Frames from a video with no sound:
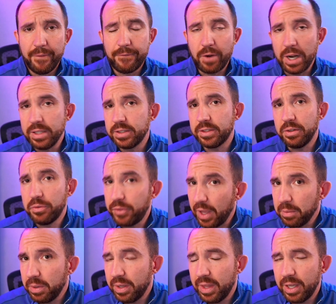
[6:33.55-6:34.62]
friends and
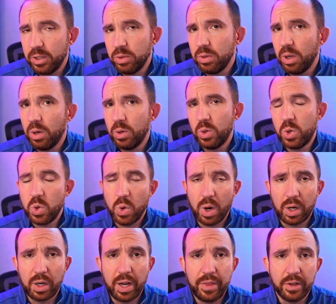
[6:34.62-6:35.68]
family that you know who
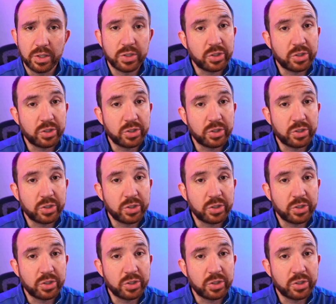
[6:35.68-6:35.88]
are either